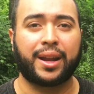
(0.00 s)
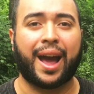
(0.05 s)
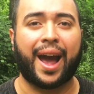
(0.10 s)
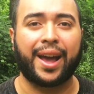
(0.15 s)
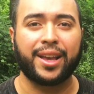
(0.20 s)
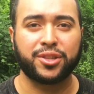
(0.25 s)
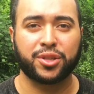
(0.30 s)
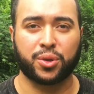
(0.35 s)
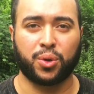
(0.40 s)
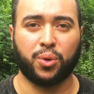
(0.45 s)
in
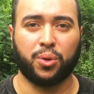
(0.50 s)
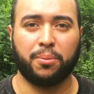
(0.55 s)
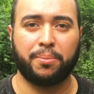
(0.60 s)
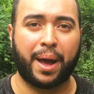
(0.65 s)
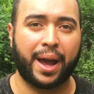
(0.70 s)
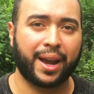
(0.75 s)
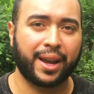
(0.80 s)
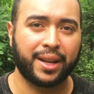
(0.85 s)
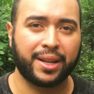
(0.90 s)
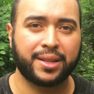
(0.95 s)
high school
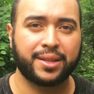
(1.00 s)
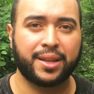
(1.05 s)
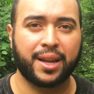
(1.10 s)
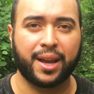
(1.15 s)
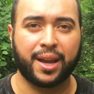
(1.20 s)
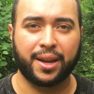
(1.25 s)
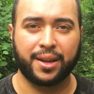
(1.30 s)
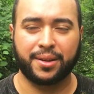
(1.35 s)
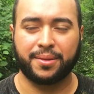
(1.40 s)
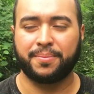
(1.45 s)
back in his
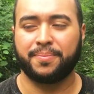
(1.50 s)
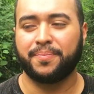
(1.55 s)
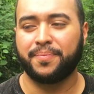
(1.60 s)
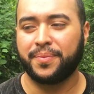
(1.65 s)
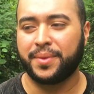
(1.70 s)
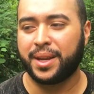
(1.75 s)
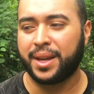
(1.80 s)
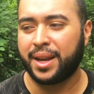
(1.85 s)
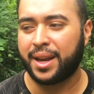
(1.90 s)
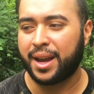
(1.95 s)
day.
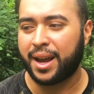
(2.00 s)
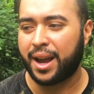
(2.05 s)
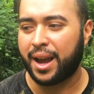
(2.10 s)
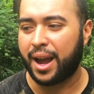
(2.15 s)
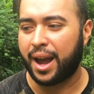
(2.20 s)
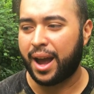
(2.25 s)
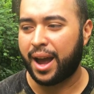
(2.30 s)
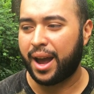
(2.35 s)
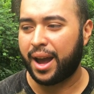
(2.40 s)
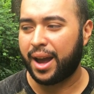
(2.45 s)

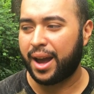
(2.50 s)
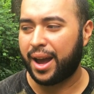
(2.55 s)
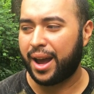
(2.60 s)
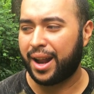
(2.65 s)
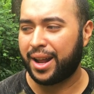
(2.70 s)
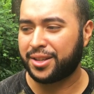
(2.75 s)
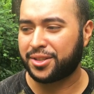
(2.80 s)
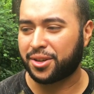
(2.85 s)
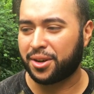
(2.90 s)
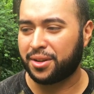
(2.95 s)

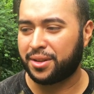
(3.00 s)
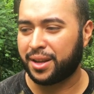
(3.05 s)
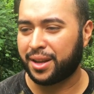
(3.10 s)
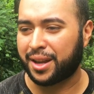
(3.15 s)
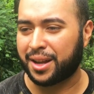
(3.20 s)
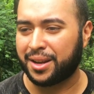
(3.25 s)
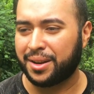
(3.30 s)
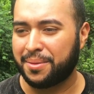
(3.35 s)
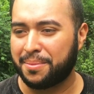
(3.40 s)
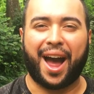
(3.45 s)
And I started
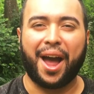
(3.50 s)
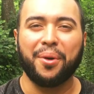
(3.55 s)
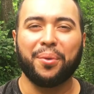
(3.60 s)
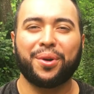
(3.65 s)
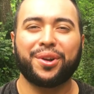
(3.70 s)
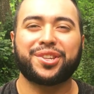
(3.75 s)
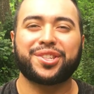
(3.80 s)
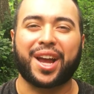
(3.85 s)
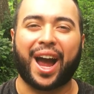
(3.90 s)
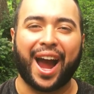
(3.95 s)
thinking, I
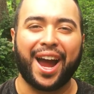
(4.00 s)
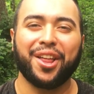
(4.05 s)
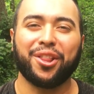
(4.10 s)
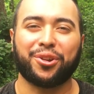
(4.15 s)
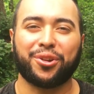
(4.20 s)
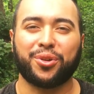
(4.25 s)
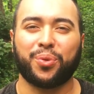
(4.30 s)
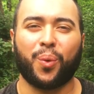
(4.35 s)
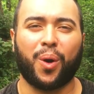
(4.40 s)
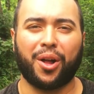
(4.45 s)
wish I
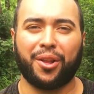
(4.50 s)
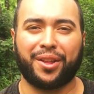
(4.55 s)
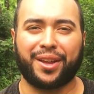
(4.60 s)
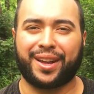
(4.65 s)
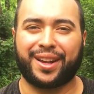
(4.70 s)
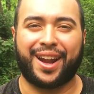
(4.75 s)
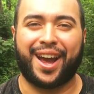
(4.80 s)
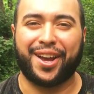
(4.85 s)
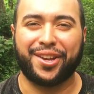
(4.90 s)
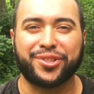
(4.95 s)
learned
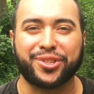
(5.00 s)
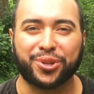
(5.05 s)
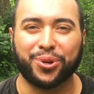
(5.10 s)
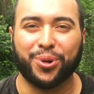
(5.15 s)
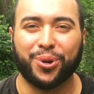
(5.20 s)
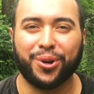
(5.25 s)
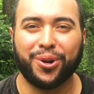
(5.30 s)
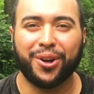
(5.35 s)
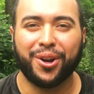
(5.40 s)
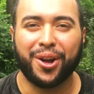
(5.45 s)
welding in high
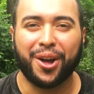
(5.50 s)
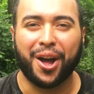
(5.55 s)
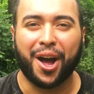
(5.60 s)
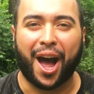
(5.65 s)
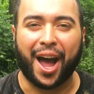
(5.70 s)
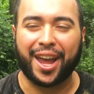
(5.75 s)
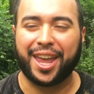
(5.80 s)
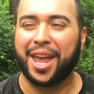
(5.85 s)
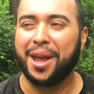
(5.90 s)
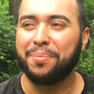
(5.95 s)
school.
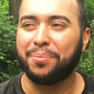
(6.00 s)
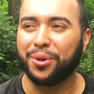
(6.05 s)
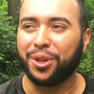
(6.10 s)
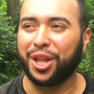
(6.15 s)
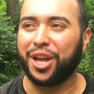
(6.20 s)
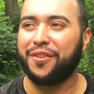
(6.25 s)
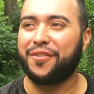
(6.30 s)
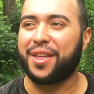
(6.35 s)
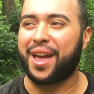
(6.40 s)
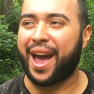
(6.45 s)
I can't
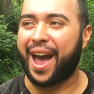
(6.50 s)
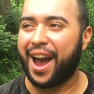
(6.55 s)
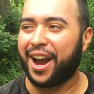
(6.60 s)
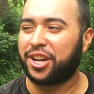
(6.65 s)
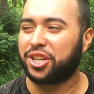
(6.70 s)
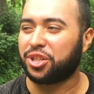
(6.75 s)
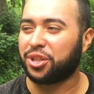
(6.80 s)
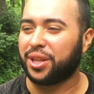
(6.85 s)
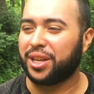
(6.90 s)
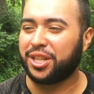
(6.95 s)
believe they
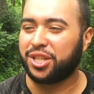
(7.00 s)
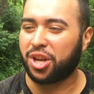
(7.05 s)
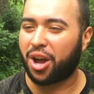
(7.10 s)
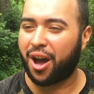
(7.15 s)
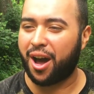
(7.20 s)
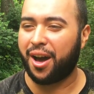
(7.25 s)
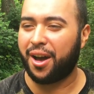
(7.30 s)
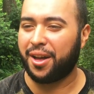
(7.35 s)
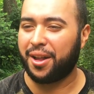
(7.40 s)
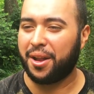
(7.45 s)
actually
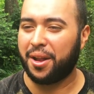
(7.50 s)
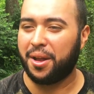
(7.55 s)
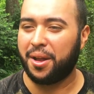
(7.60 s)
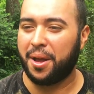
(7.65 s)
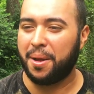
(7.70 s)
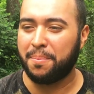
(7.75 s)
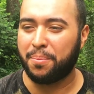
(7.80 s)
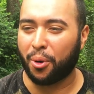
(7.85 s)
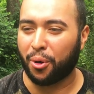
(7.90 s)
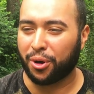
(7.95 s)
taught
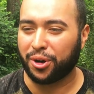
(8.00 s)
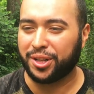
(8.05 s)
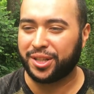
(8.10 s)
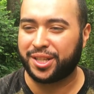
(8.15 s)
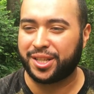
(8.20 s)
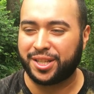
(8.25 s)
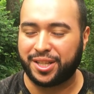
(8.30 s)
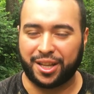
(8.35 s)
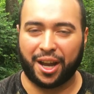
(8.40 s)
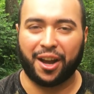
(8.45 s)
important
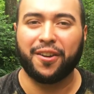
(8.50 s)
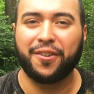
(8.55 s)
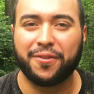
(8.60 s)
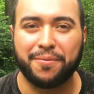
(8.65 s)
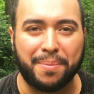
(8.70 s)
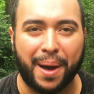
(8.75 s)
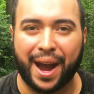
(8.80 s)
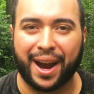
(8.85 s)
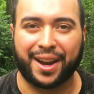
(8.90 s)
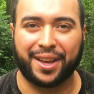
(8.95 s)

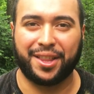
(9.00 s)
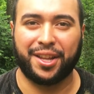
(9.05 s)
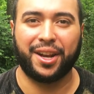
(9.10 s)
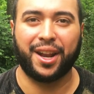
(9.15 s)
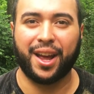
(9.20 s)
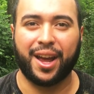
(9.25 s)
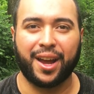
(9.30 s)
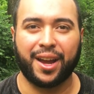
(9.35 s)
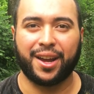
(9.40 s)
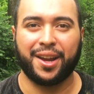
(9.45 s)
stuff back in the
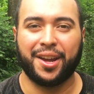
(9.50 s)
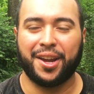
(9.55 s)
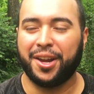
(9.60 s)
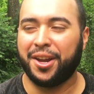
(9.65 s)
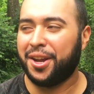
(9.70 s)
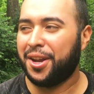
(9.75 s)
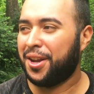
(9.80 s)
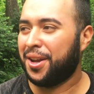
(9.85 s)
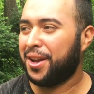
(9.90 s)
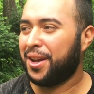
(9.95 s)
day.
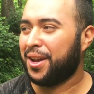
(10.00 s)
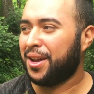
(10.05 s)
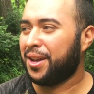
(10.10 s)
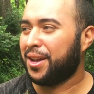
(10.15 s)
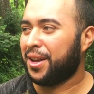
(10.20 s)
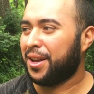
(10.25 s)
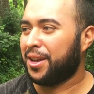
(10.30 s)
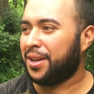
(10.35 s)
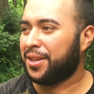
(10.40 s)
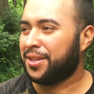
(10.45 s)

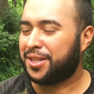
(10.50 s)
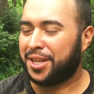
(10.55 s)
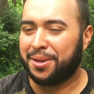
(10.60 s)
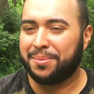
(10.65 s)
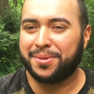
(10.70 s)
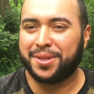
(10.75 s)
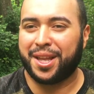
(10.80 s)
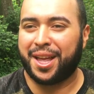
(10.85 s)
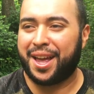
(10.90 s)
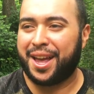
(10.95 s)

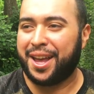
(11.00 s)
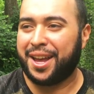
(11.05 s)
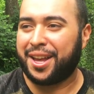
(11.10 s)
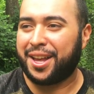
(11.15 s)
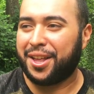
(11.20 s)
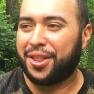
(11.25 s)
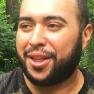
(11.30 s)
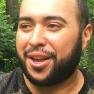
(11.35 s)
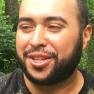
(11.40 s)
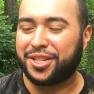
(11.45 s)
Seems
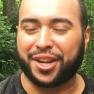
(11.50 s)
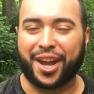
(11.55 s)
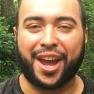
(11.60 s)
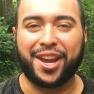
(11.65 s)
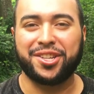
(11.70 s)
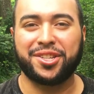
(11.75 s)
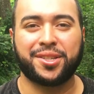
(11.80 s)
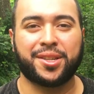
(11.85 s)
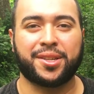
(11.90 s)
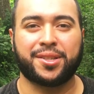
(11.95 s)
like the
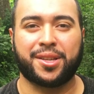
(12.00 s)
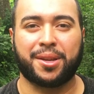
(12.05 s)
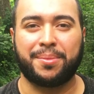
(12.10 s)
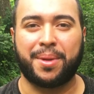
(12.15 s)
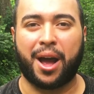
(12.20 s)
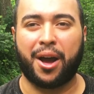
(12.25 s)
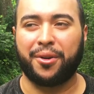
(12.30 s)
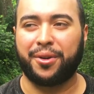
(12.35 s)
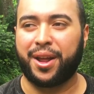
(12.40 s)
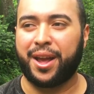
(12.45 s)
education system
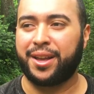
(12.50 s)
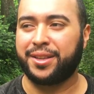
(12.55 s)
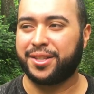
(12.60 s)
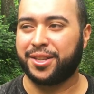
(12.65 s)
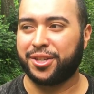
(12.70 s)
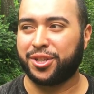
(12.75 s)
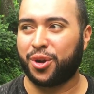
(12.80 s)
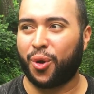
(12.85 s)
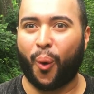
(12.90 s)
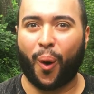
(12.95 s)
nowadays
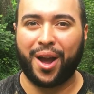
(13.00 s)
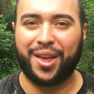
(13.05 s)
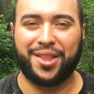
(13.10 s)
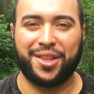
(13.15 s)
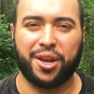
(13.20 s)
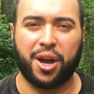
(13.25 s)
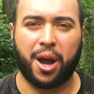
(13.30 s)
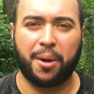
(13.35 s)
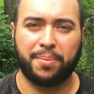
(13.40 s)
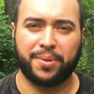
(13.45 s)
is quite
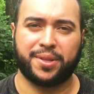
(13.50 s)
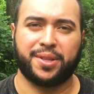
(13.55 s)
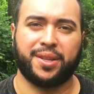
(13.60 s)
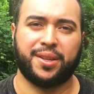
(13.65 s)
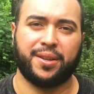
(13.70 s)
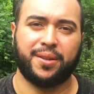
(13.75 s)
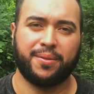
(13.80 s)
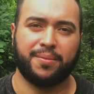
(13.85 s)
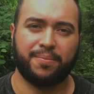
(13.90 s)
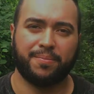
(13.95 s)
the
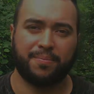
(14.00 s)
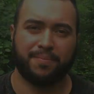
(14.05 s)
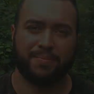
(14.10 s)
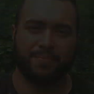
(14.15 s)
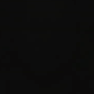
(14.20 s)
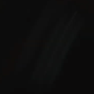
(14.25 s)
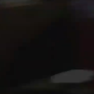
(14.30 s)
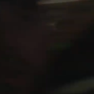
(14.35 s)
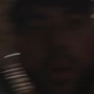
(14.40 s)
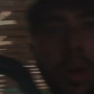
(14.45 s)
opposite.
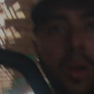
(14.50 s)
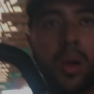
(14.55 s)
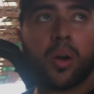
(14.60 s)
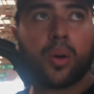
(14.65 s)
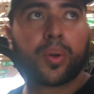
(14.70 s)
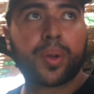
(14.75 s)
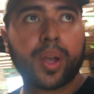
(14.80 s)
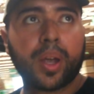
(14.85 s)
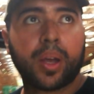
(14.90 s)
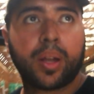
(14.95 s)

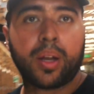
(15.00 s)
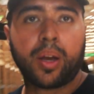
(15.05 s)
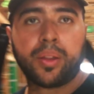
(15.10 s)
Okay,